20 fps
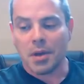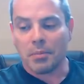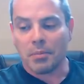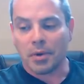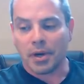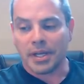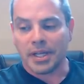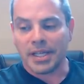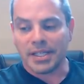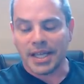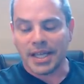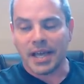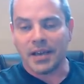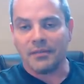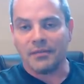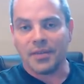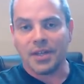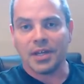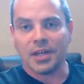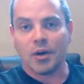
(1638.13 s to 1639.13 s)
But he's got
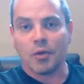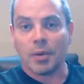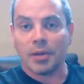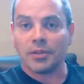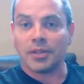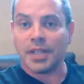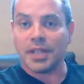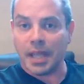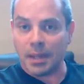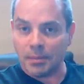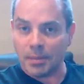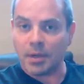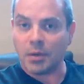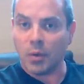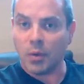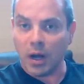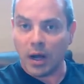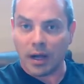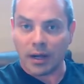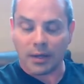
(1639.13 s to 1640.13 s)
a video about the 10
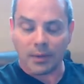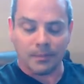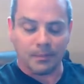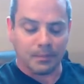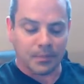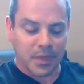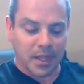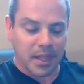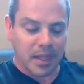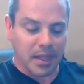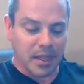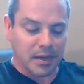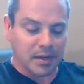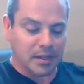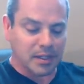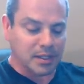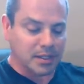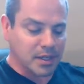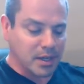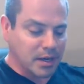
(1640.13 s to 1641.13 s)
minute walk, and
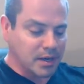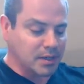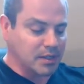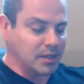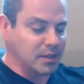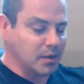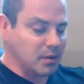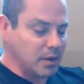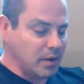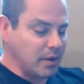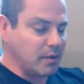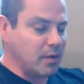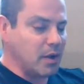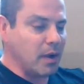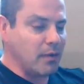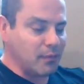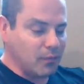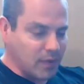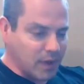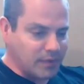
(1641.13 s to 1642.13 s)
I started, you know, I,
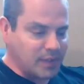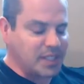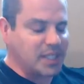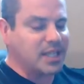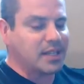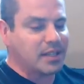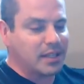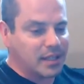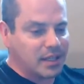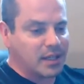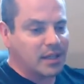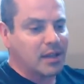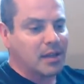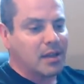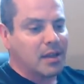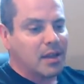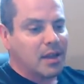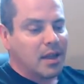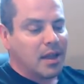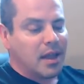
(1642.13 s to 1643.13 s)
I've I've seen it,
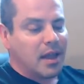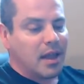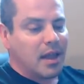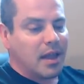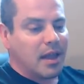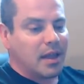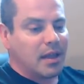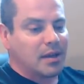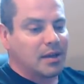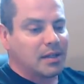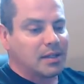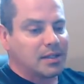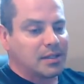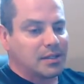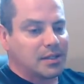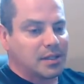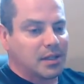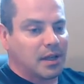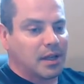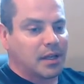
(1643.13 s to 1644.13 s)
and I
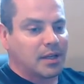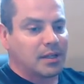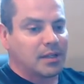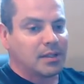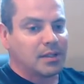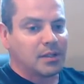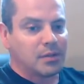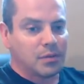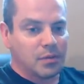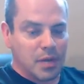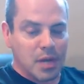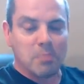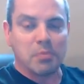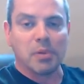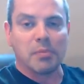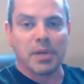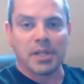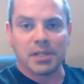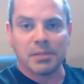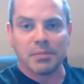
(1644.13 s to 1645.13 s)
decided to
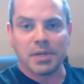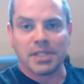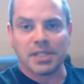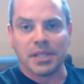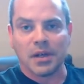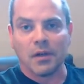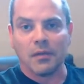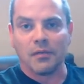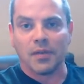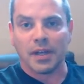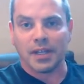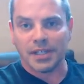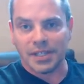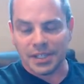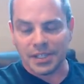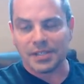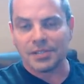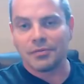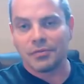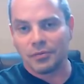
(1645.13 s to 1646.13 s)
implement it myself. And I
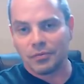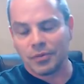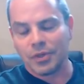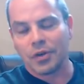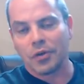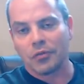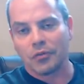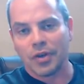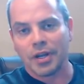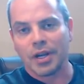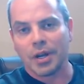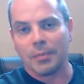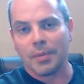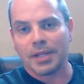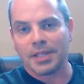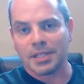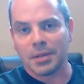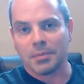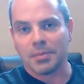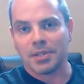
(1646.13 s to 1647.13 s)
did, you know, read up
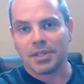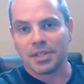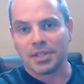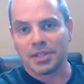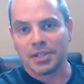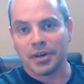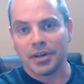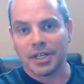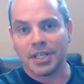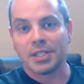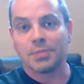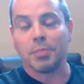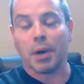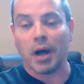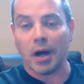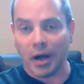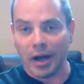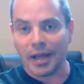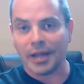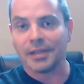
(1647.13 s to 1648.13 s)
on some of the studies
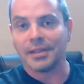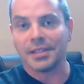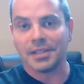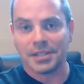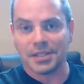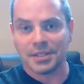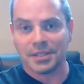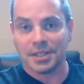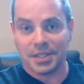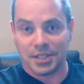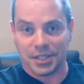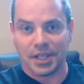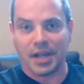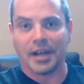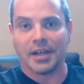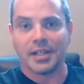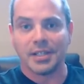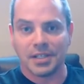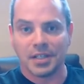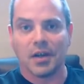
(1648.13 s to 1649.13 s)
behind the the
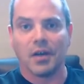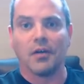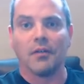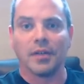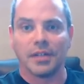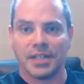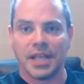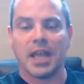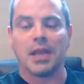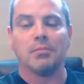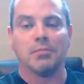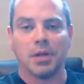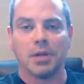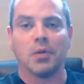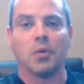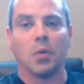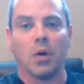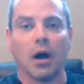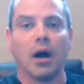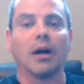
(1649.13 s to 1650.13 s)
science of a 10
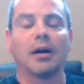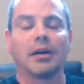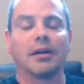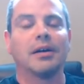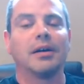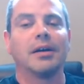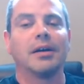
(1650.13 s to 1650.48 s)
minute walk,